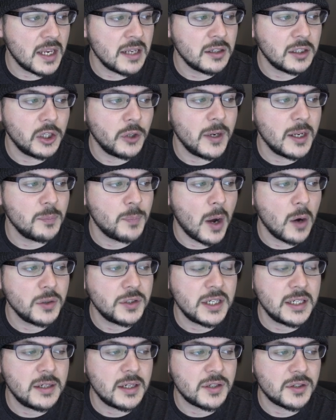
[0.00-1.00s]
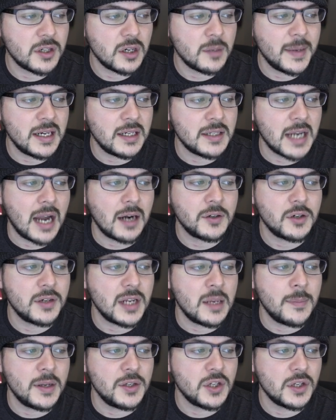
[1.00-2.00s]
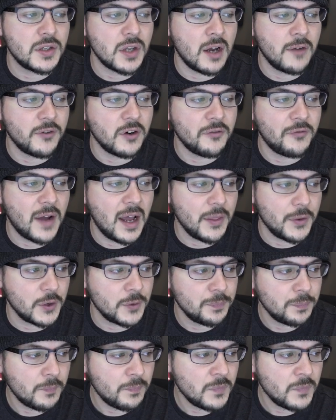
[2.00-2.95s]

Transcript: including posting disturbing doctored images of her father,